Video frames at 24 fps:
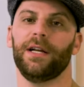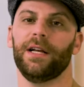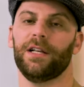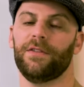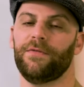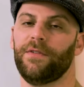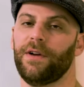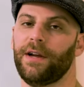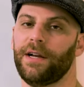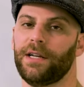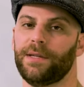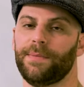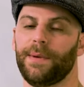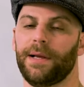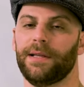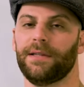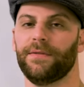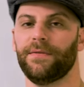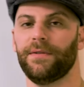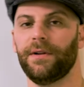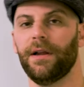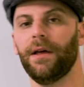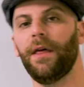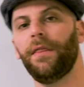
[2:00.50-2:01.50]
it gets very
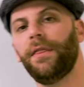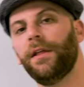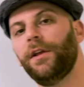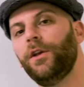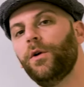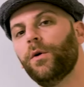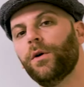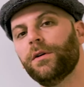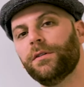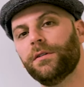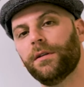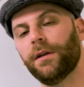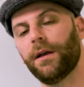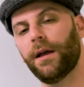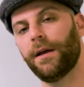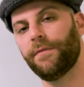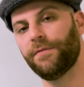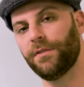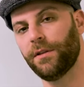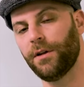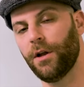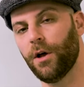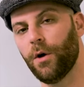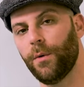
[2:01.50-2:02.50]
expensive. Another thing you also
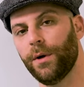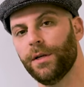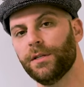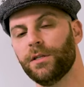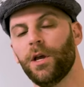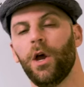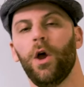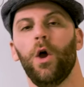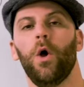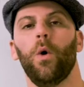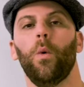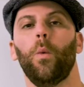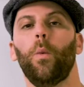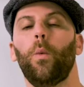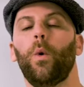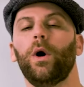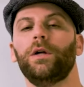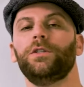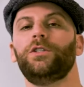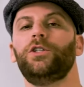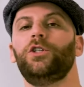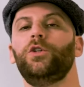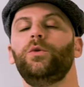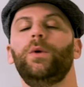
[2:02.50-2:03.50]
have to know is
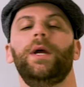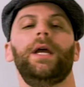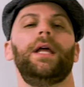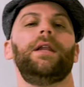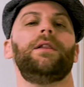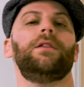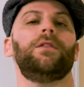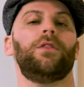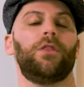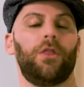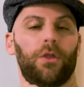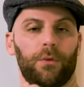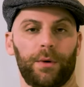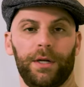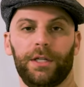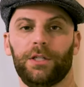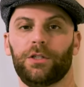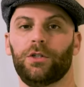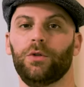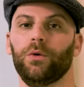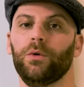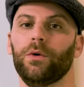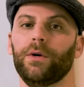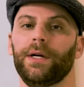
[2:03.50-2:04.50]
once you hit three
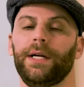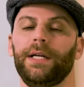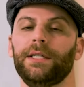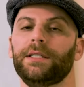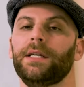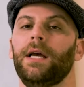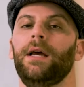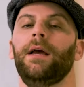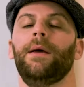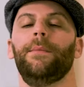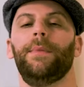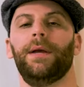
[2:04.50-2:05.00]
stories,